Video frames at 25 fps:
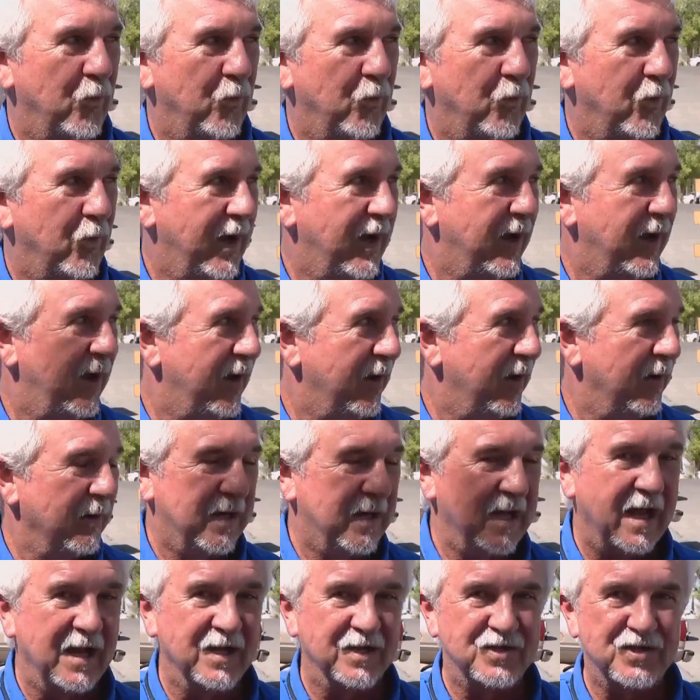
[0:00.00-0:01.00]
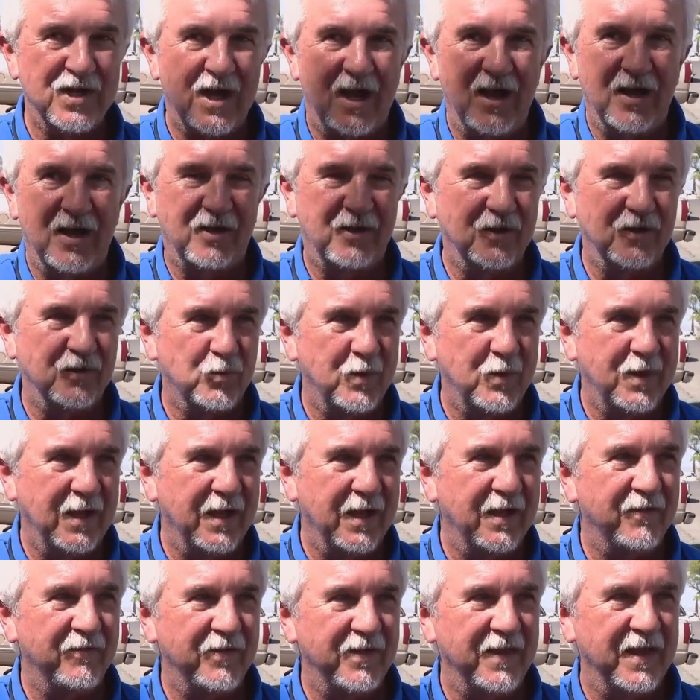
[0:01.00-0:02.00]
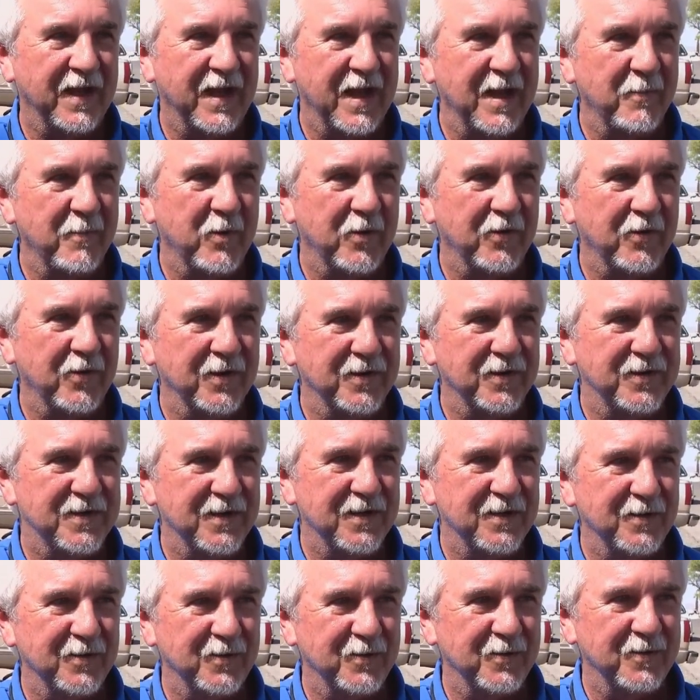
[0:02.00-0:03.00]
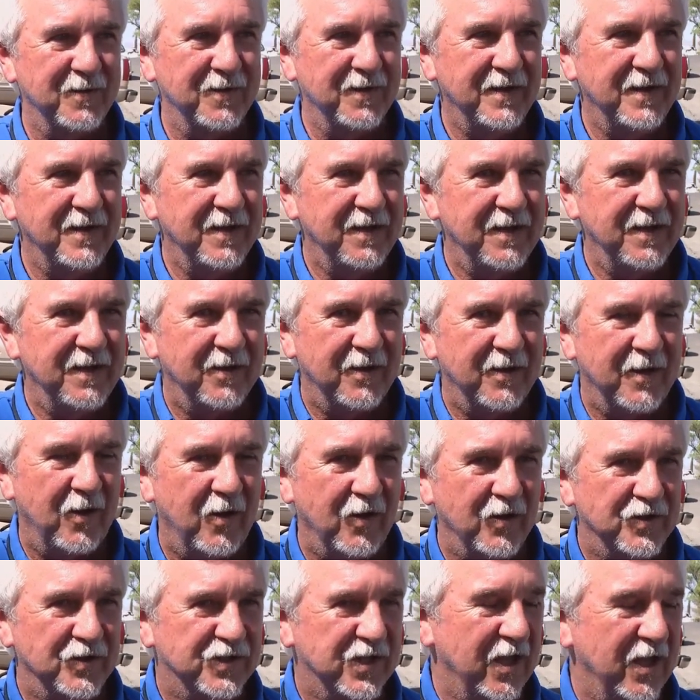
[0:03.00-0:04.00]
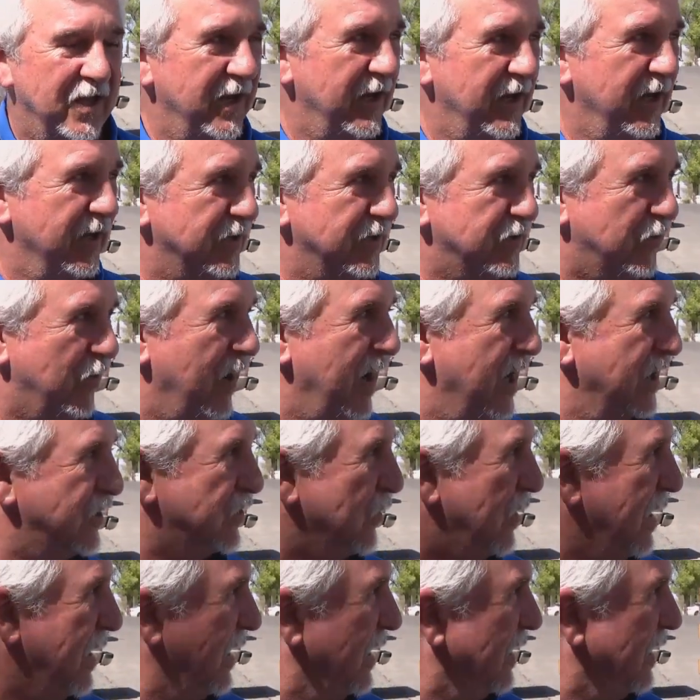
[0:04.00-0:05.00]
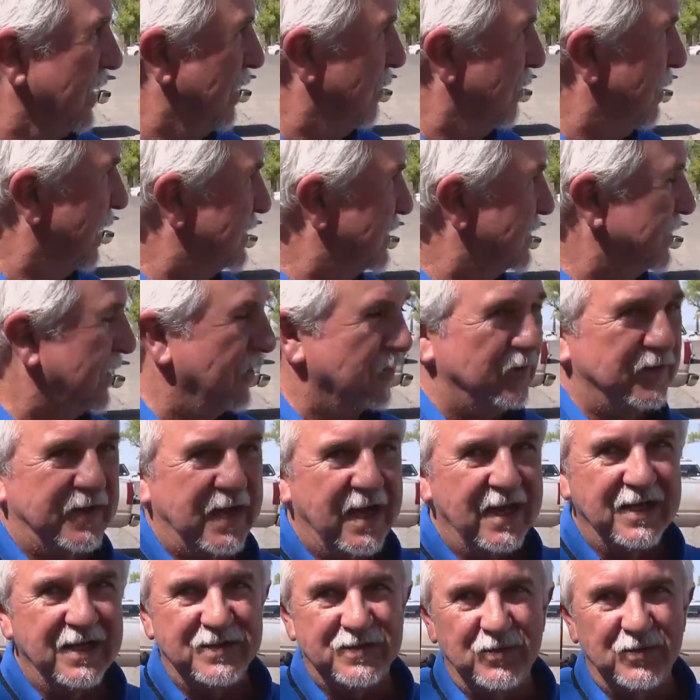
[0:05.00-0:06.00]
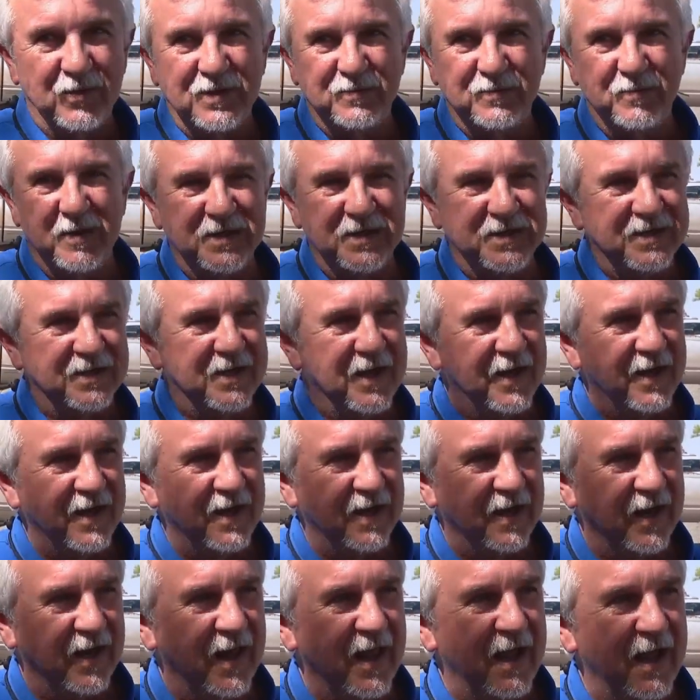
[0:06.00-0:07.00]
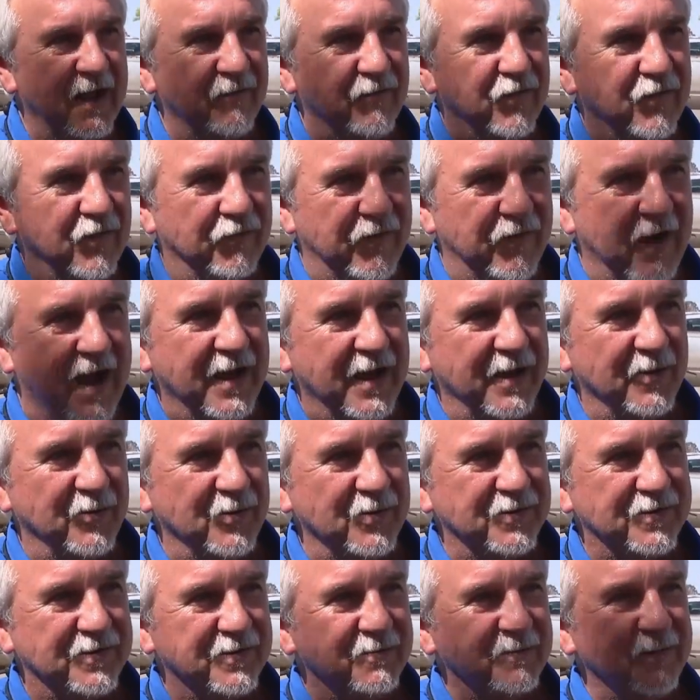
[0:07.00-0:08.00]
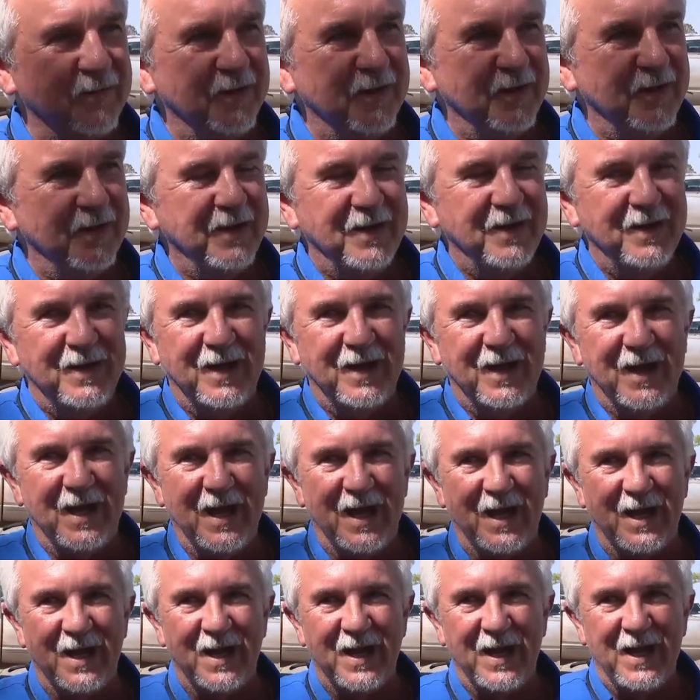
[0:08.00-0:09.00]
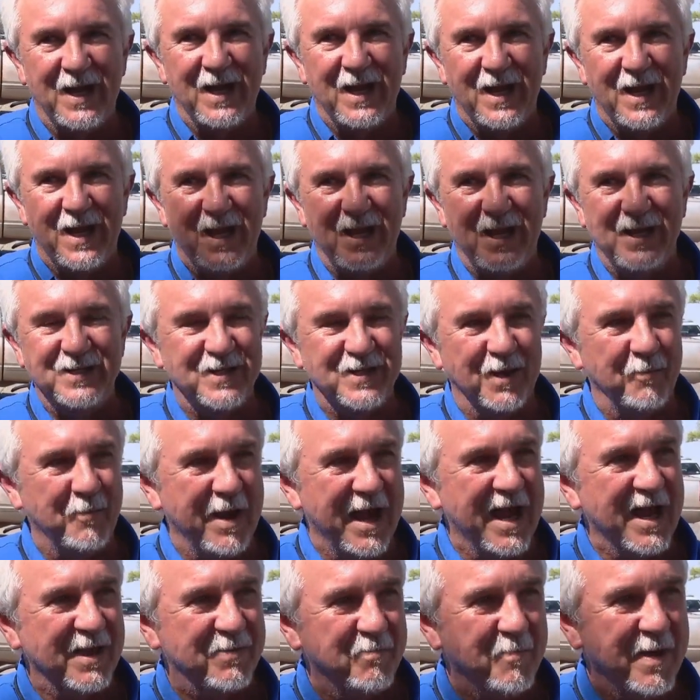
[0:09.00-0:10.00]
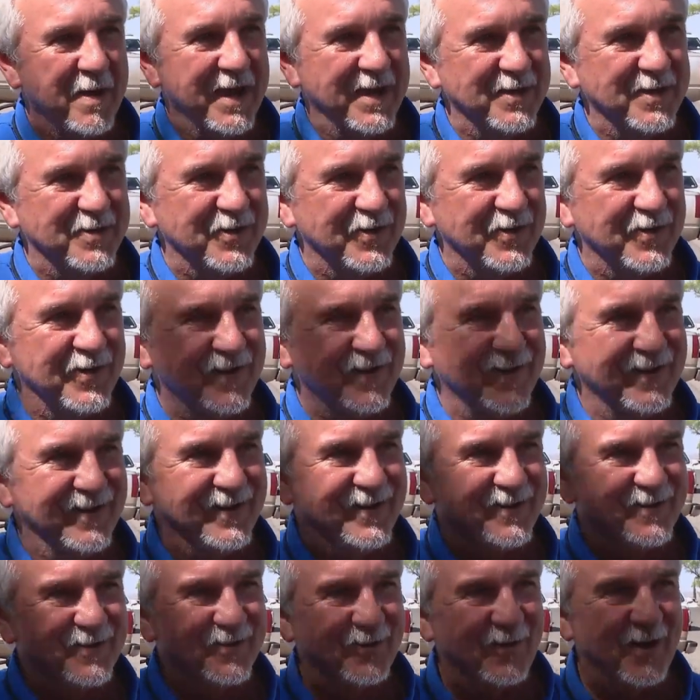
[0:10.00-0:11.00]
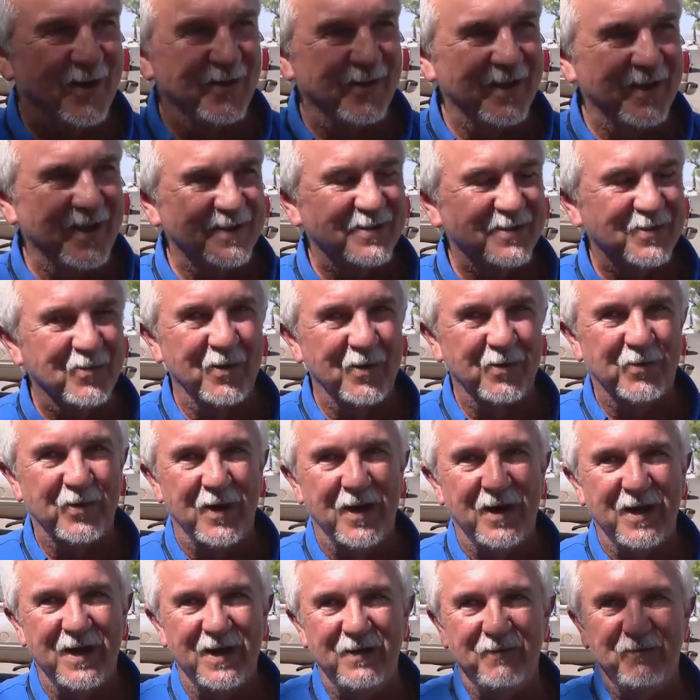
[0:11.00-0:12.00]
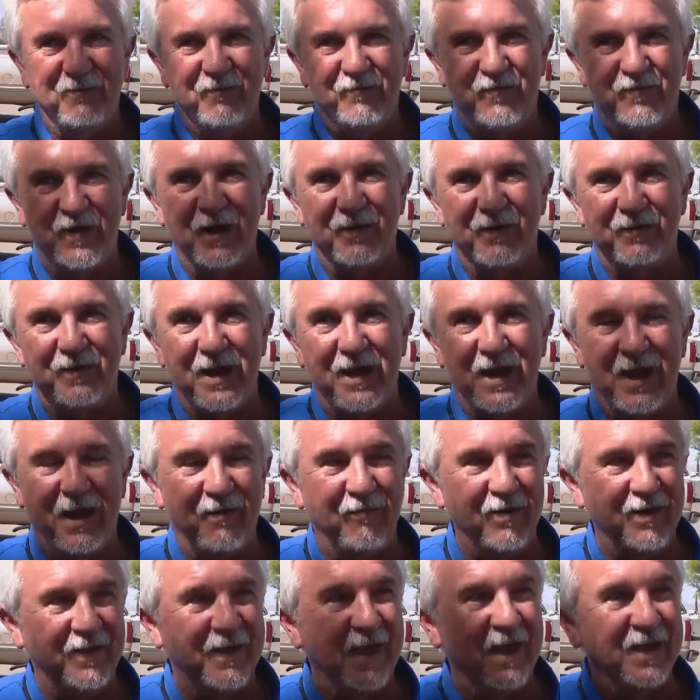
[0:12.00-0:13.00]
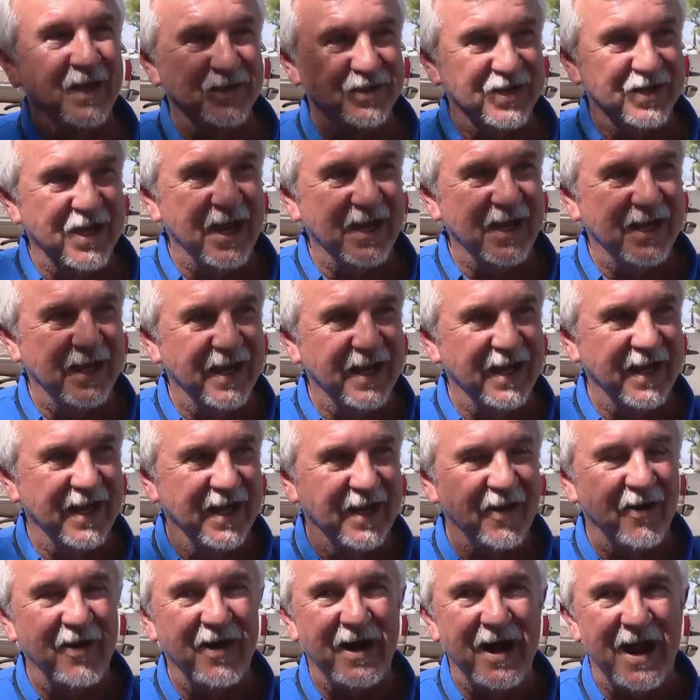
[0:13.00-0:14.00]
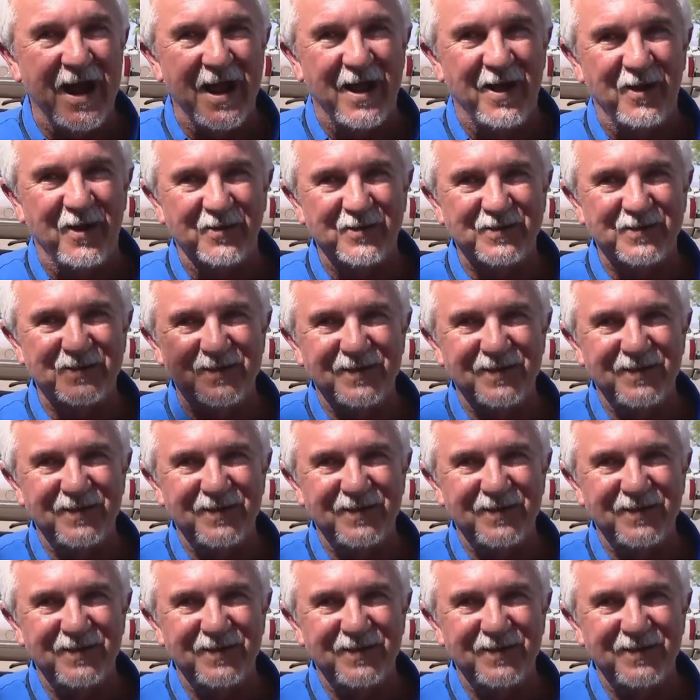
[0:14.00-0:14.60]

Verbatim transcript: Wow, kind of shocked because we live in the neighborhood too. Our son is graduating New Mexico State, so he's been studying a lot for finals. And he's a math major, so all that's going through, and he felt everything shaking at our house.